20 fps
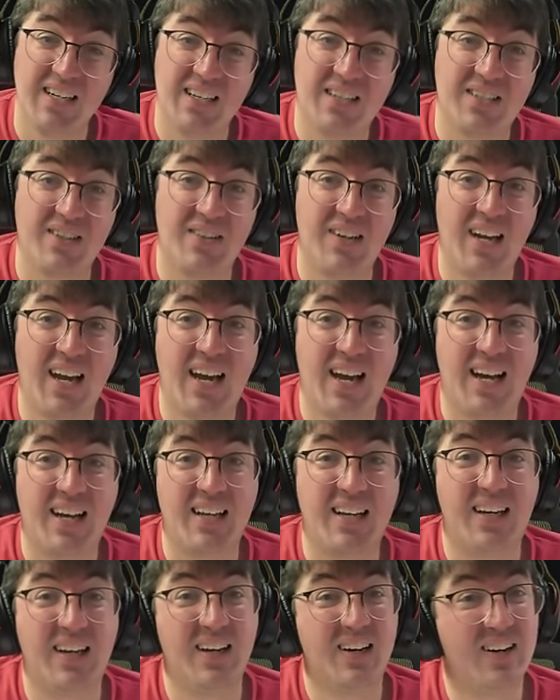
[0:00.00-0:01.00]
So
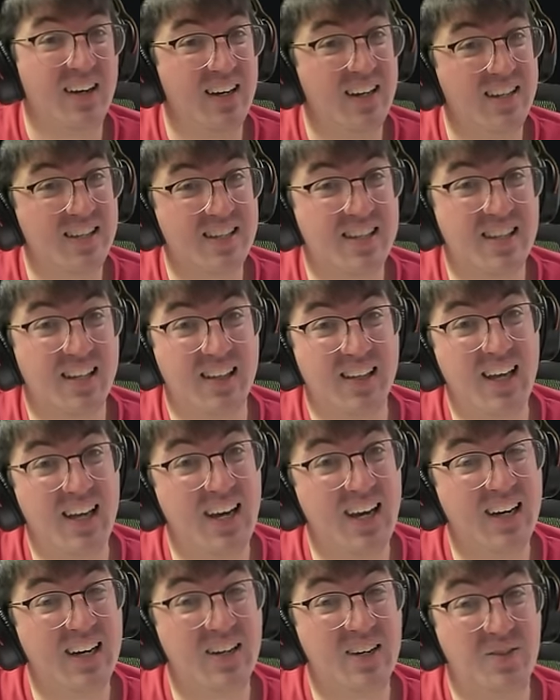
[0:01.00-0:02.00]
yeah, here is the
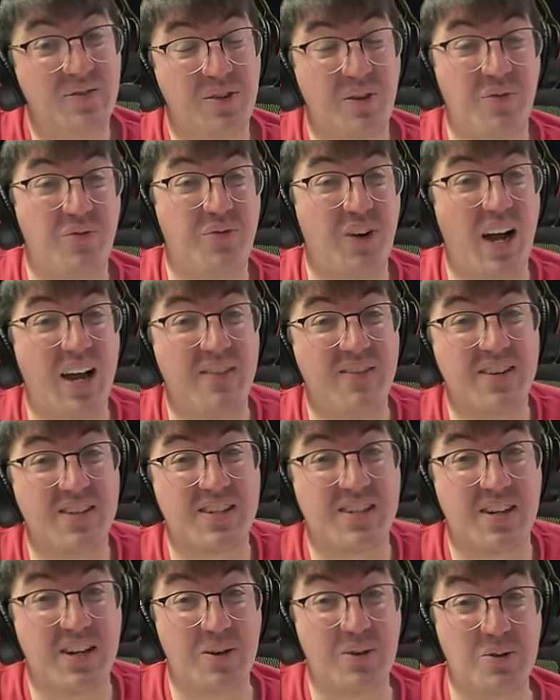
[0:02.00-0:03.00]
link from five
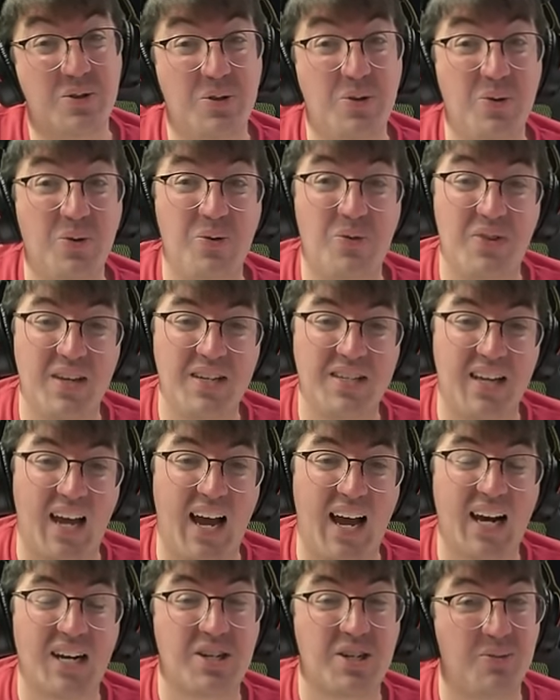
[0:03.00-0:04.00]
years ago to this
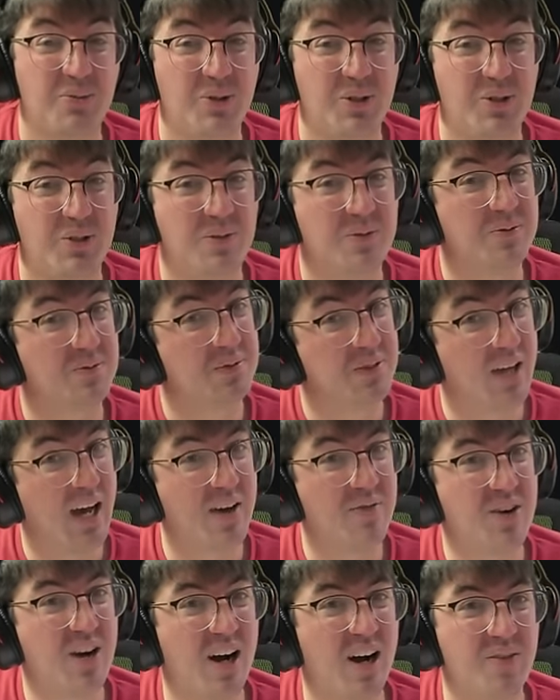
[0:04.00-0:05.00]
actual
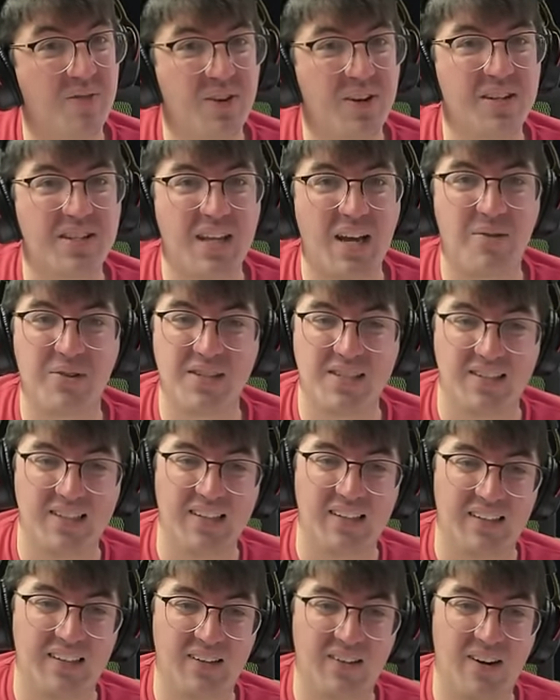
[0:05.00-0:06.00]
live conference that was
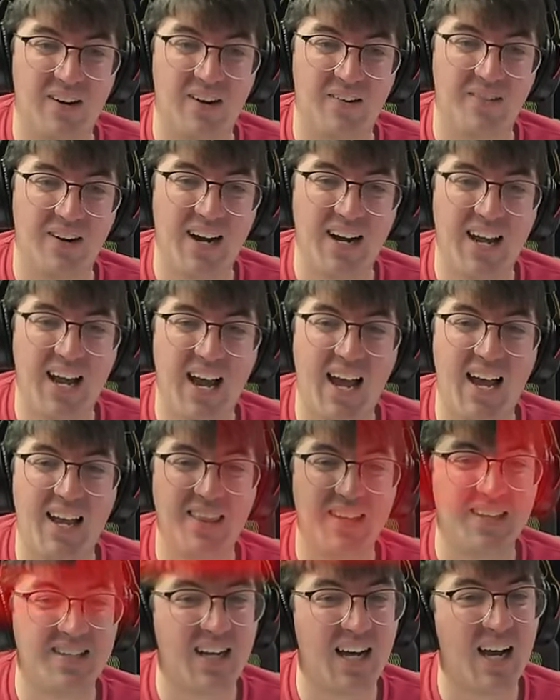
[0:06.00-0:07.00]
linked here on Reddit.
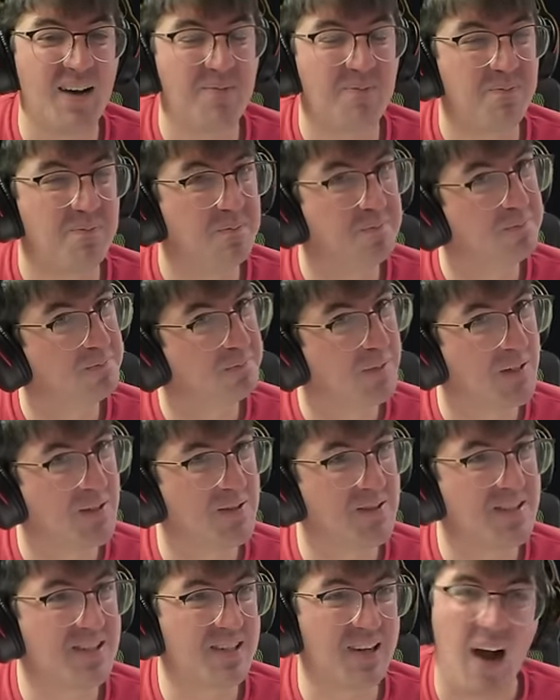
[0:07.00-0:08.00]
And the top
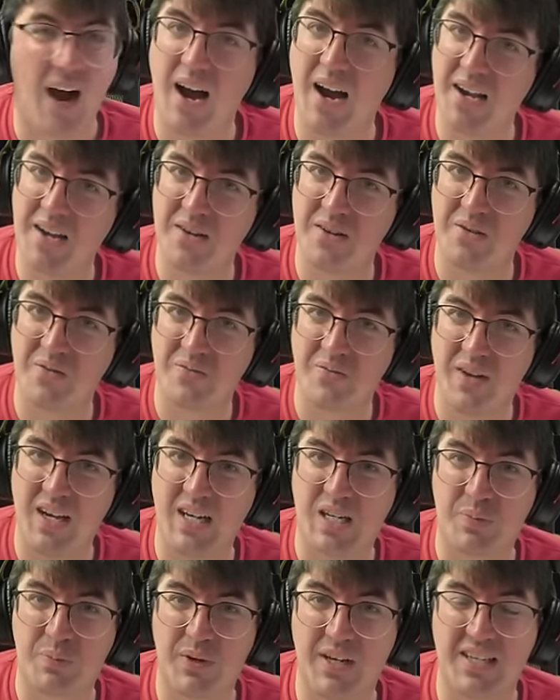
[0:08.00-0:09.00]
post kind of
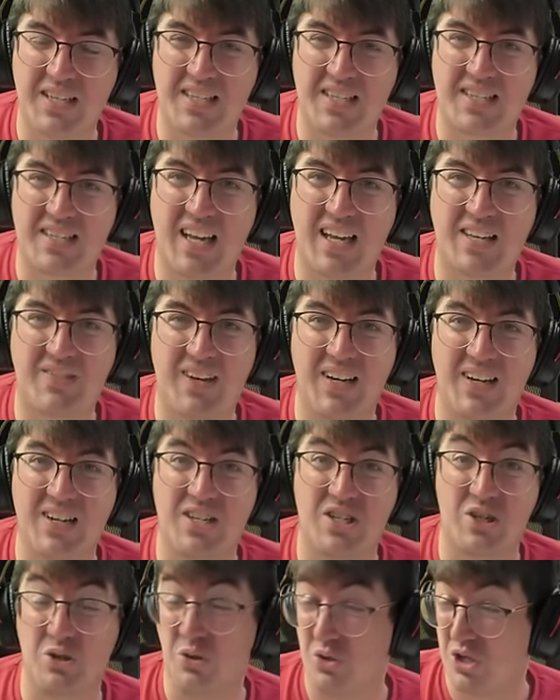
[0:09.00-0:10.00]
explains the sentiment
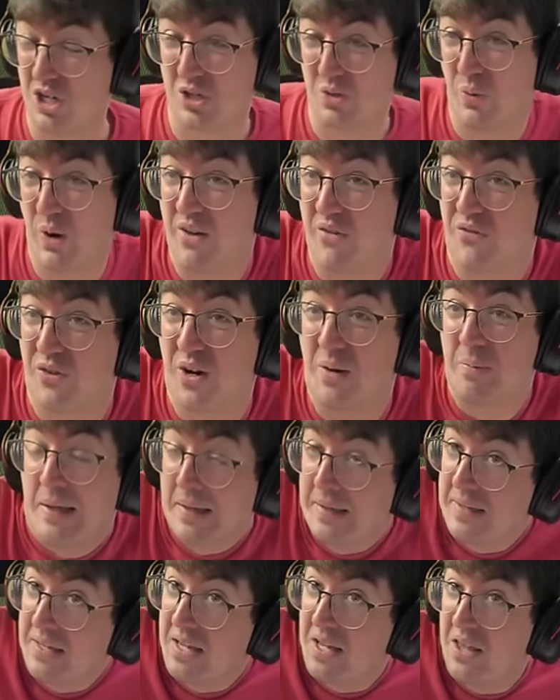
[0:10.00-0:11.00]
because you just went from
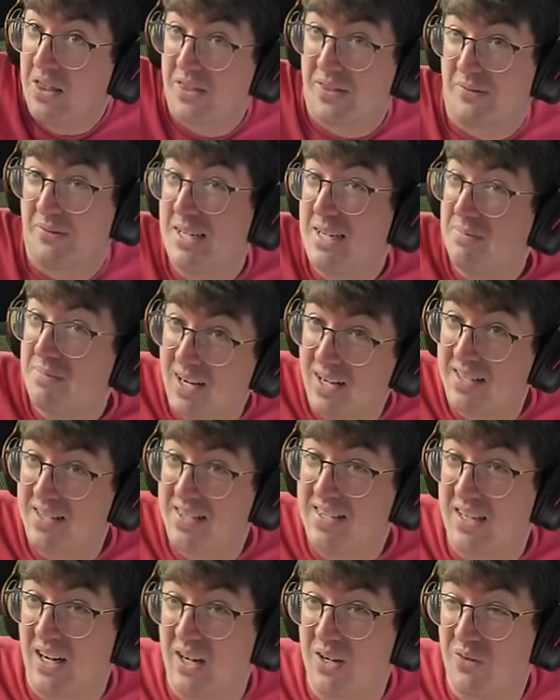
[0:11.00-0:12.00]
three
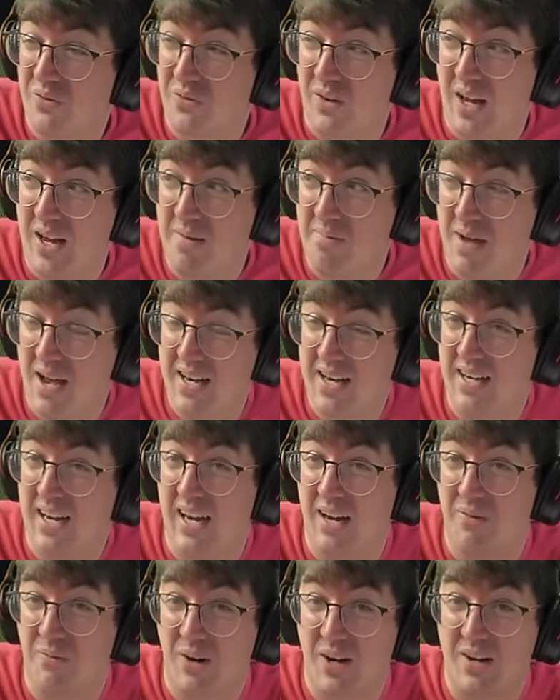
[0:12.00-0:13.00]
months of a
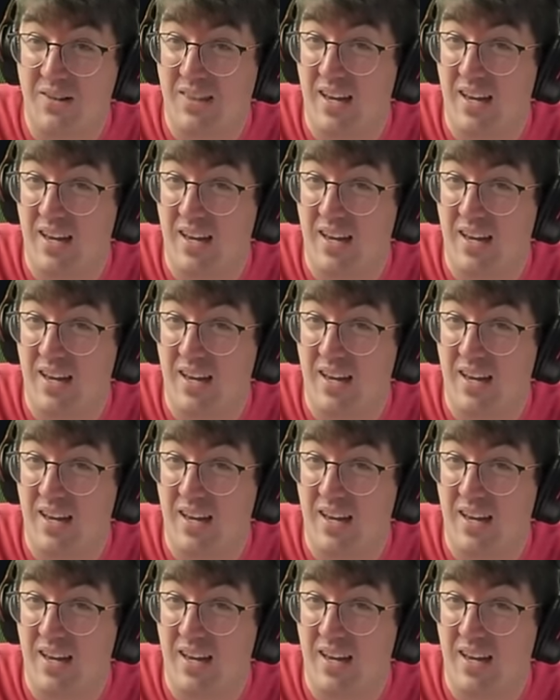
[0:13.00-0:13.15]
metagame where